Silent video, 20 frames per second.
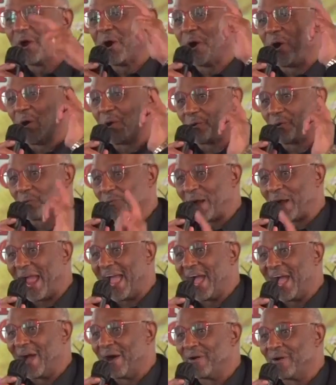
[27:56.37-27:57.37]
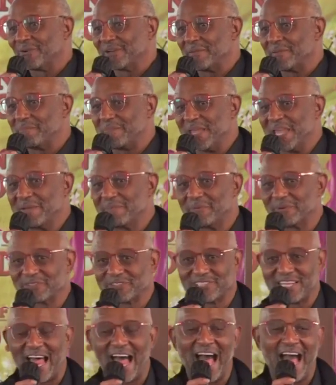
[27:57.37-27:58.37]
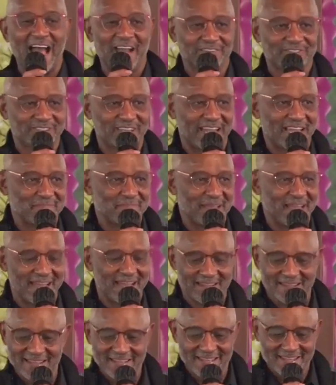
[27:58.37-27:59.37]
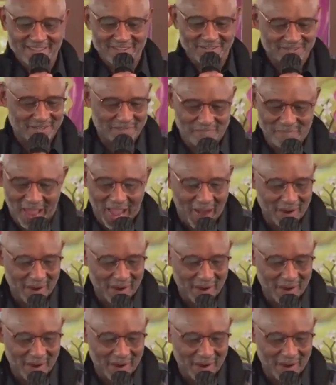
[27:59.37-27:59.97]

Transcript: around in people's lives, amen, through the power of